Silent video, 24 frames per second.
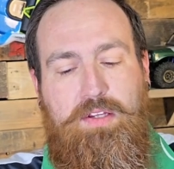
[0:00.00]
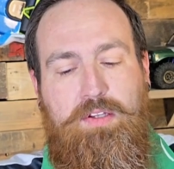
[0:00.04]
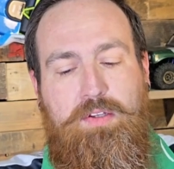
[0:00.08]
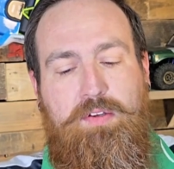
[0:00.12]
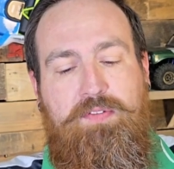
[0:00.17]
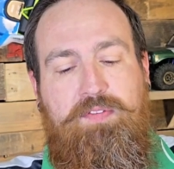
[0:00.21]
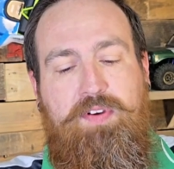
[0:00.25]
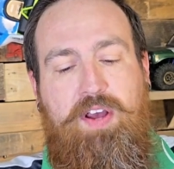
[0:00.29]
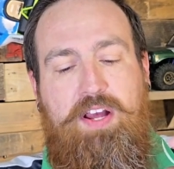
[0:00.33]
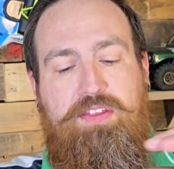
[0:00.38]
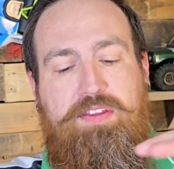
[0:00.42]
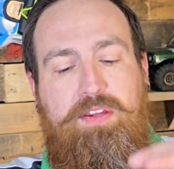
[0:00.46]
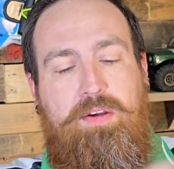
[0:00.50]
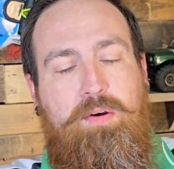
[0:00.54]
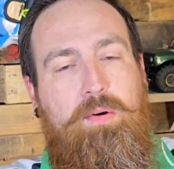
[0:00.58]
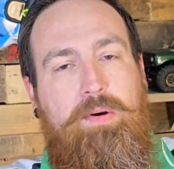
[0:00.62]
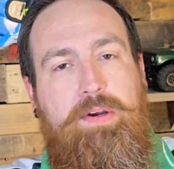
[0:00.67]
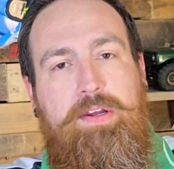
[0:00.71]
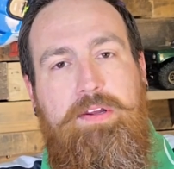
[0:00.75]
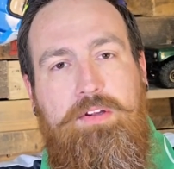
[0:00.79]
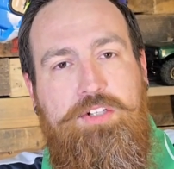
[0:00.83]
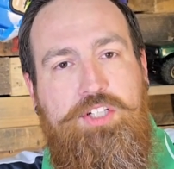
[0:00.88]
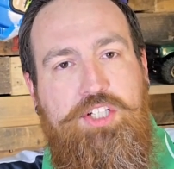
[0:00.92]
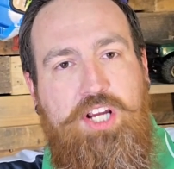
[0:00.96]
You've got the
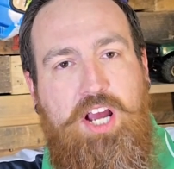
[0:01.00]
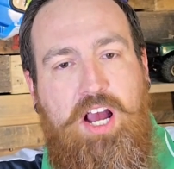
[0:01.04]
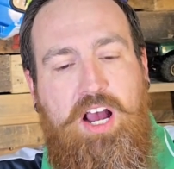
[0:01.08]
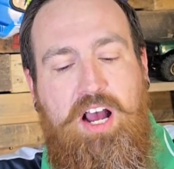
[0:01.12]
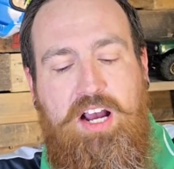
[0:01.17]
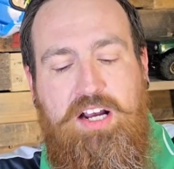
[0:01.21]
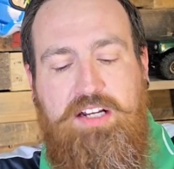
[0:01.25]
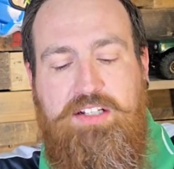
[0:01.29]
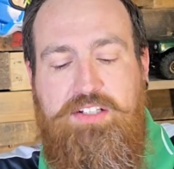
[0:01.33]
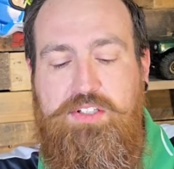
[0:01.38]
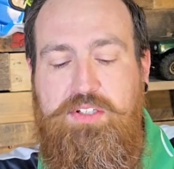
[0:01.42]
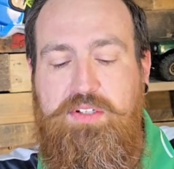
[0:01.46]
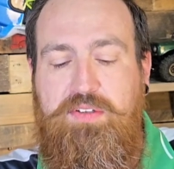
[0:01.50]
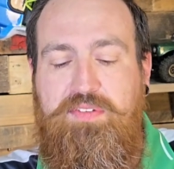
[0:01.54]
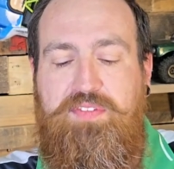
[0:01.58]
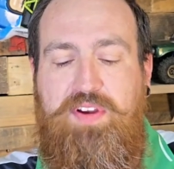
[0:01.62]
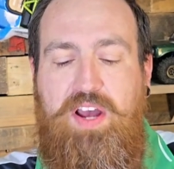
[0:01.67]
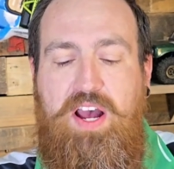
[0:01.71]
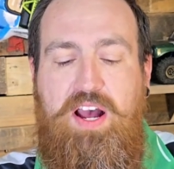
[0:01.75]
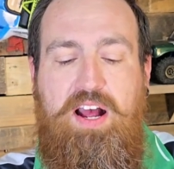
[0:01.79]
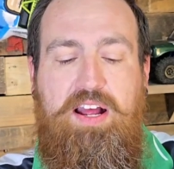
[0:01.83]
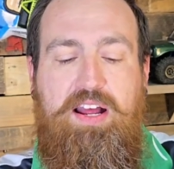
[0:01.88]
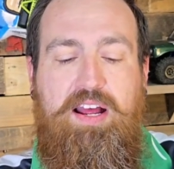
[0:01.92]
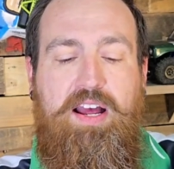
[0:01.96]
oil shocks, you've
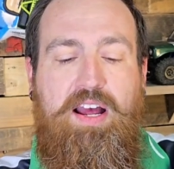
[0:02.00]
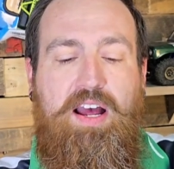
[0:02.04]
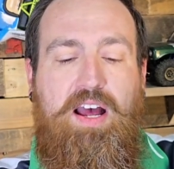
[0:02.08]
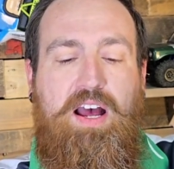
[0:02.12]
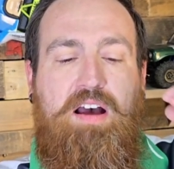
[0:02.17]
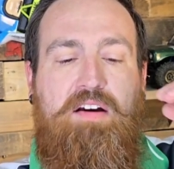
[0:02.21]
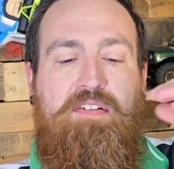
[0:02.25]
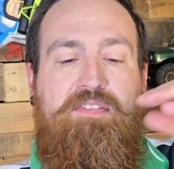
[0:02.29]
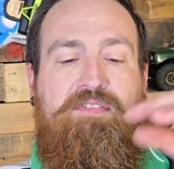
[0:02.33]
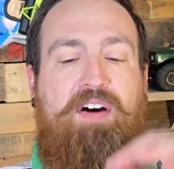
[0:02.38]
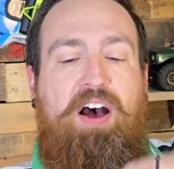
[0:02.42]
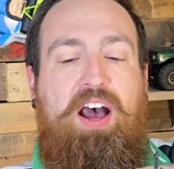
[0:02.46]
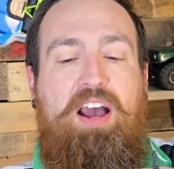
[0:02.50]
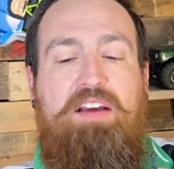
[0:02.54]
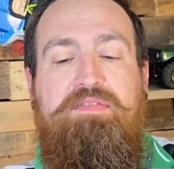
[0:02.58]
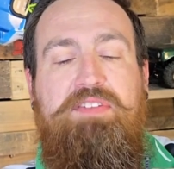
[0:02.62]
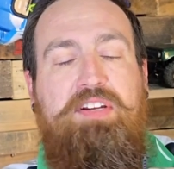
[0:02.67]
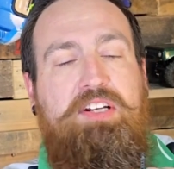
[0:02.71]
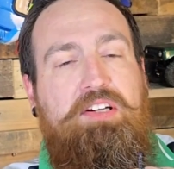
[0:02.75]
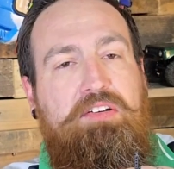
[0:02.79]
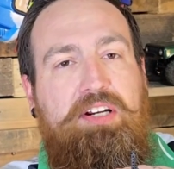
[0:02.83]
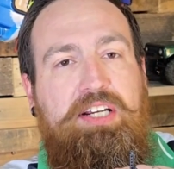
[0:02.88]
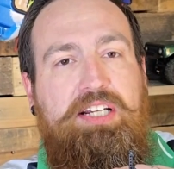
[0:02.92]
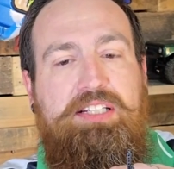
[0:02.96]
got a
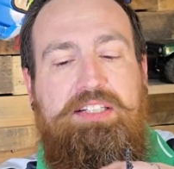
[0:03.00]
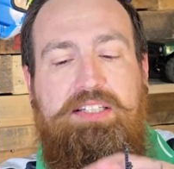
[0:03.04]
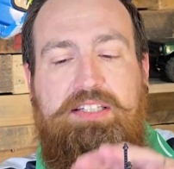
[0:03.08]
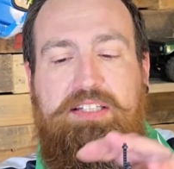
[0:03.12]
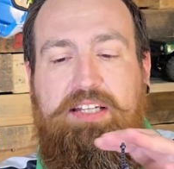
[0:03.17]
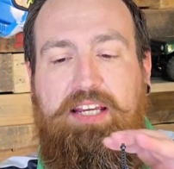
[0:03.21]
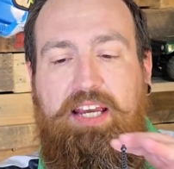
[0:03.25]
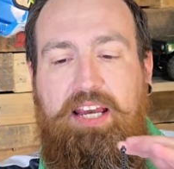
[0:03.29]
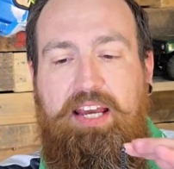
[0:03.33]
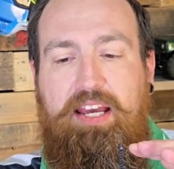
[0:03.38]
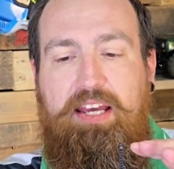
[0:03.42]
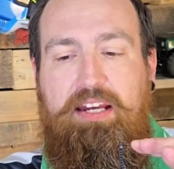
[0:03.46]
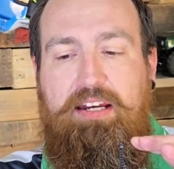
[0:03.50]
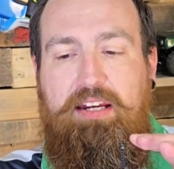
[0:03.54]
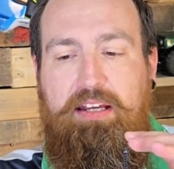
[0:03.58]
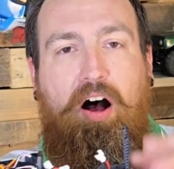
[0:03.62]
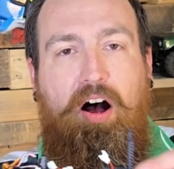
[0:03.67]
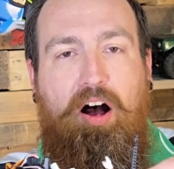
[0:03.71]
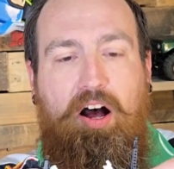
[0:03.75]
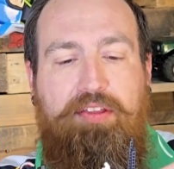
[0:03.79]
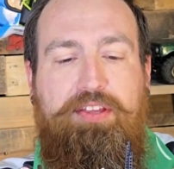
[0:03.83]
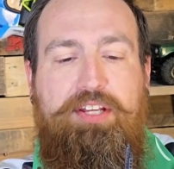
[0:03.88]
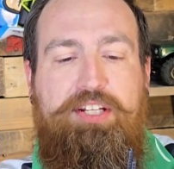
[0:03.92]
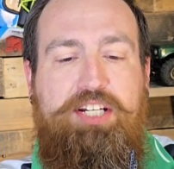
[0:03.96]
5-degree skid
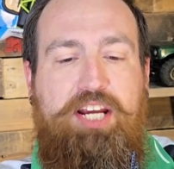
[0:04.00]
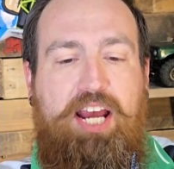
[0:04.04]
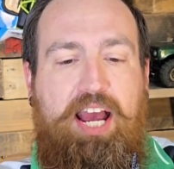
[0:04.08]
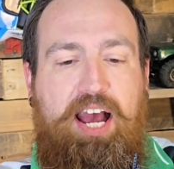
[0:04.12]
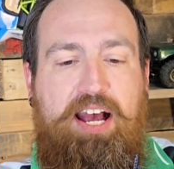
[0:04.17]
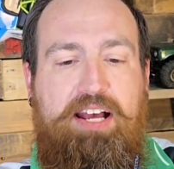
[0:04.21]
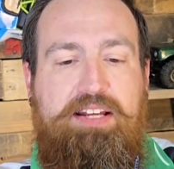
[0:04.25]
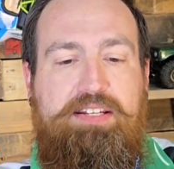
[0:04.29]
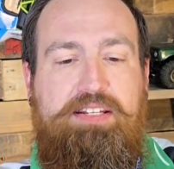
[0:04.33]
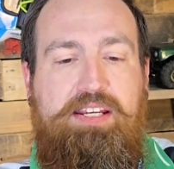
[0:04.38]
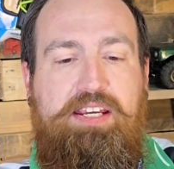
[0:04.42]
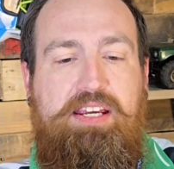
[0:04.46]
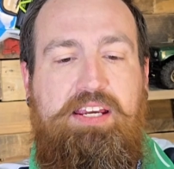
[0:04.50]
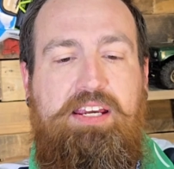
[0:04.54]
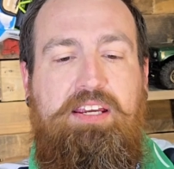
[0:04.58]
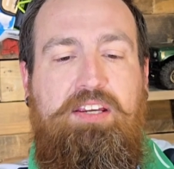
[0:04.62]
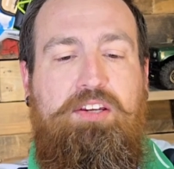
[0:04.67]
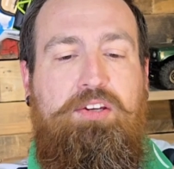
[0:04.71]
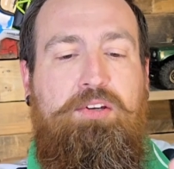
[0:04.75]
on the chassis,